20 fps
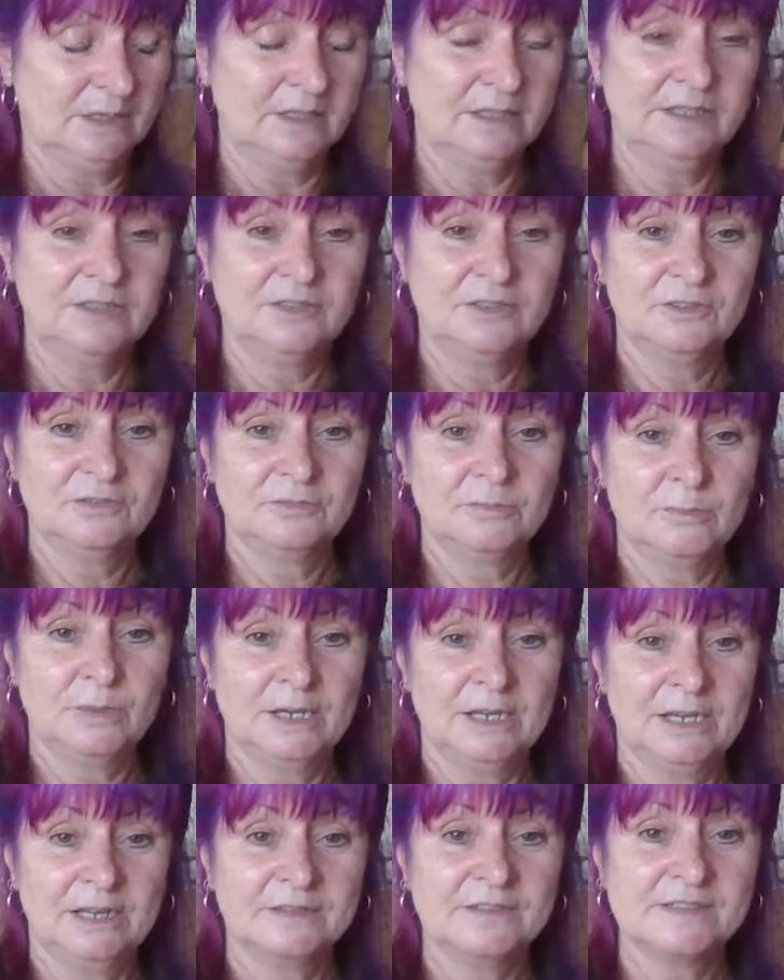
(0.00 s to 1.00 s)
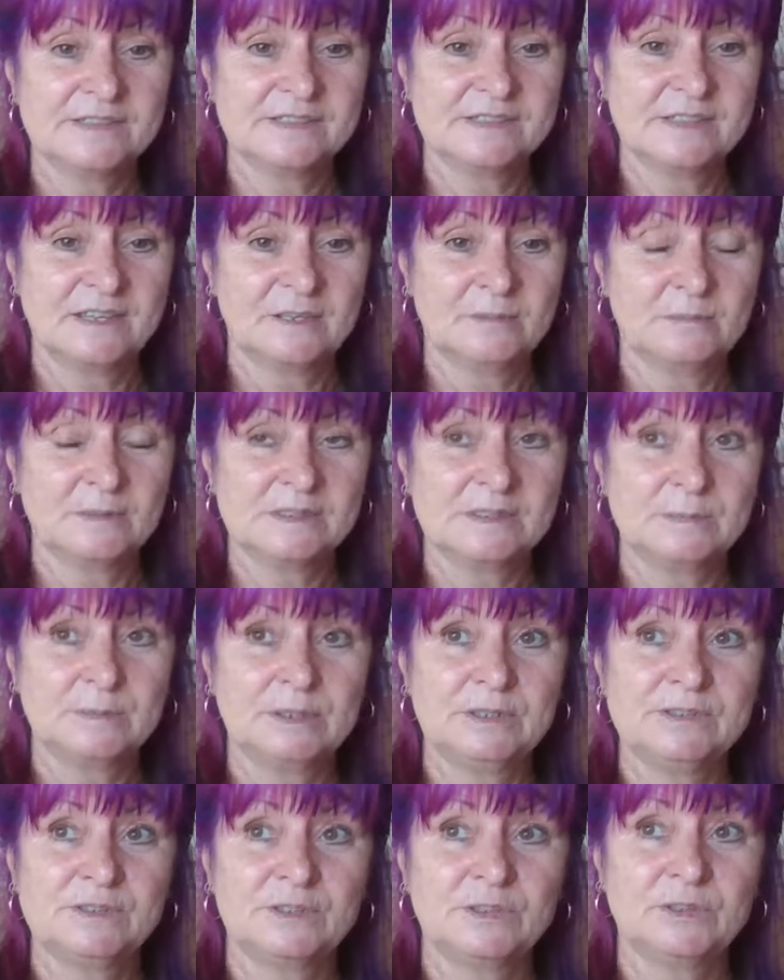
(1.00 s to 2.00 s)
any of my other segments,
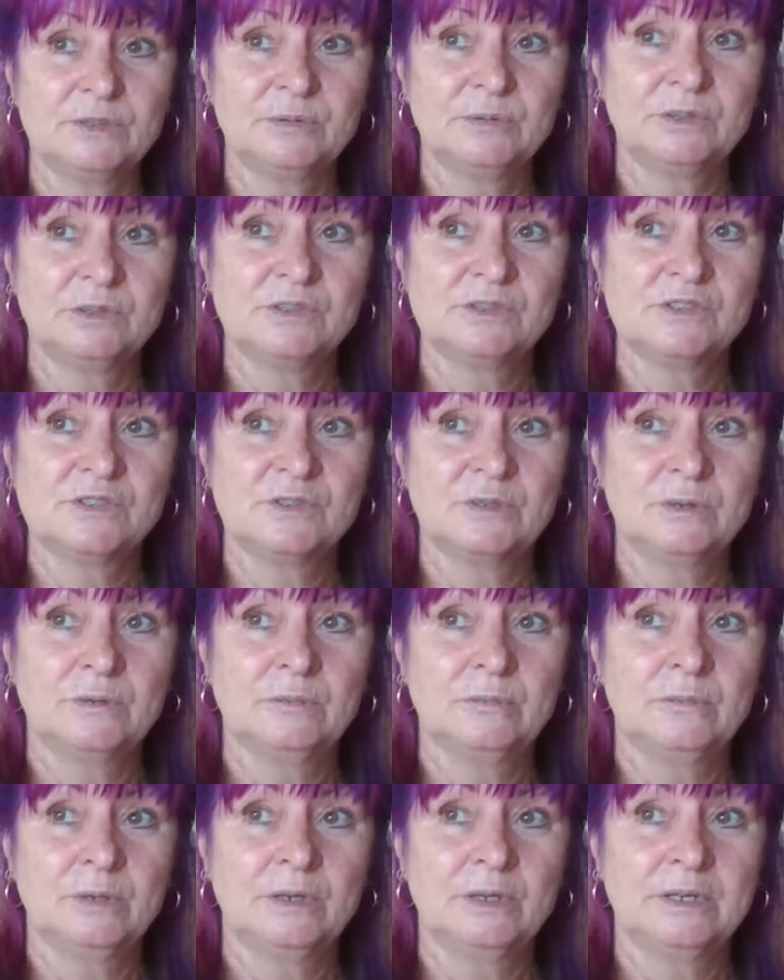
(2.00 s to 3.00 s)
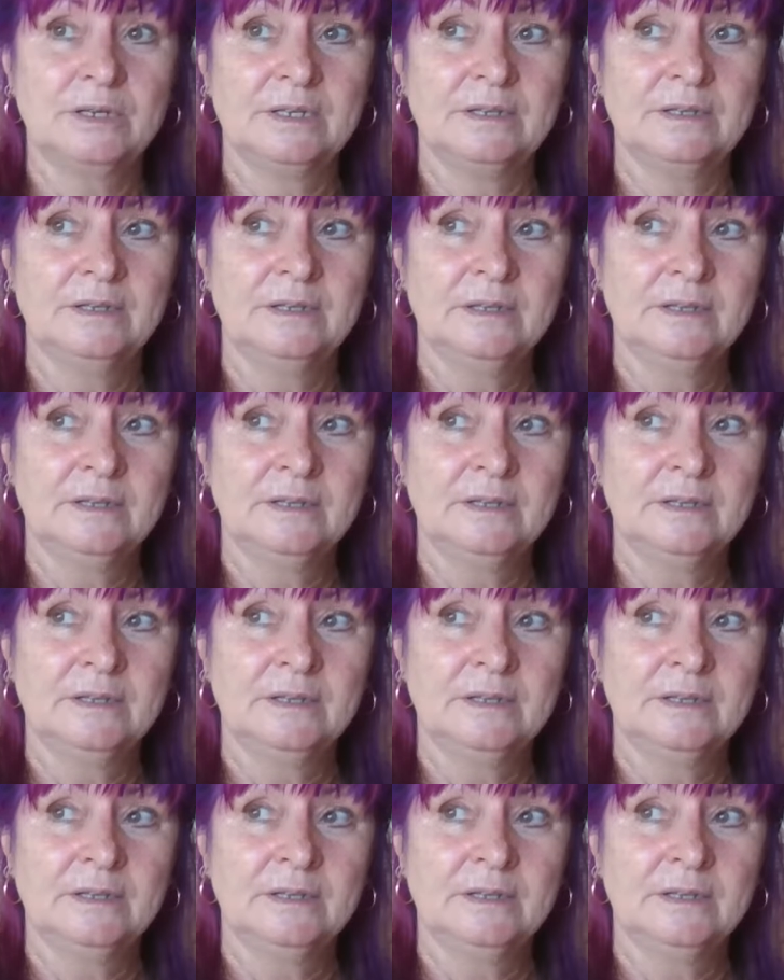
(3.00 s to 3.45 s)
please go onto my